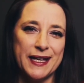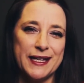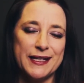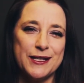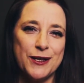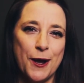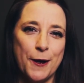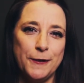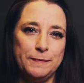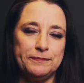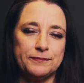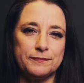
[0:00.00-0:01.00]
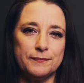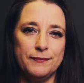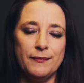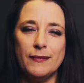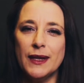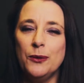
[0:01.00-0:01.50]
So
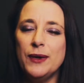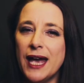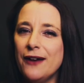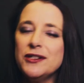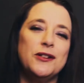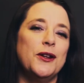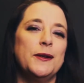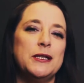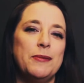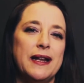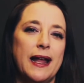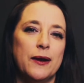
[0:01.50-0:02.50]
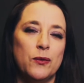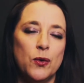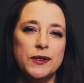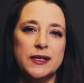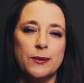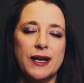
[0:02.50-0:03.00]
we have to learn to be like
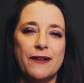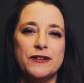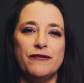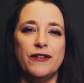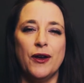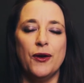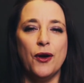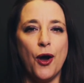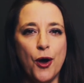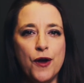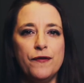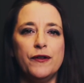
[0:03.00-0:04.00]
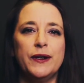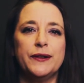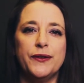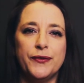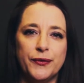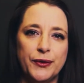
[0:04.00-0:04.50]
water. We have to flow over
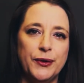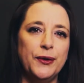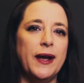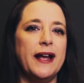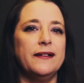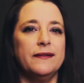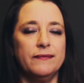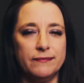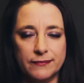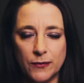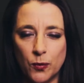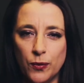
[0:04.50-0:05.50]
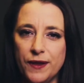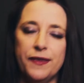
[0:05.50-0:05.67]
and through and with